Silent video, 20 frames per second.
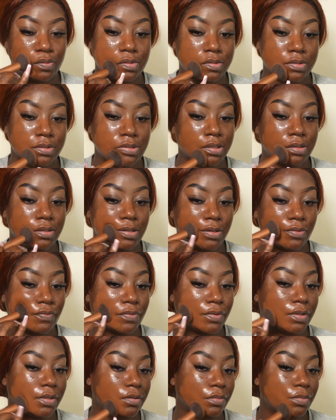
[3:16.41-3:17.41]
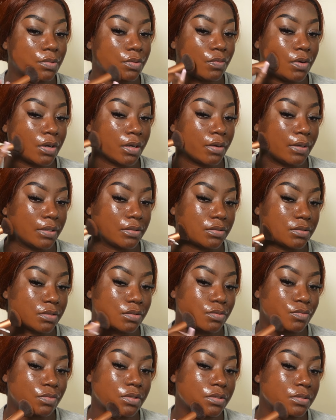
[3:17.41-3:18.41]
Sit there for a little bit, walk around the
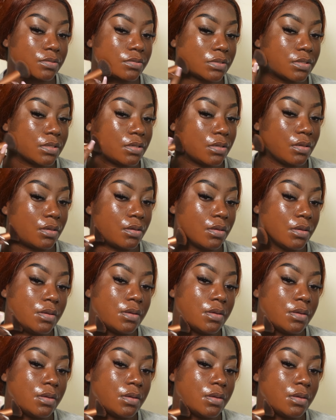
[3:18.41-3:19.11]
store and see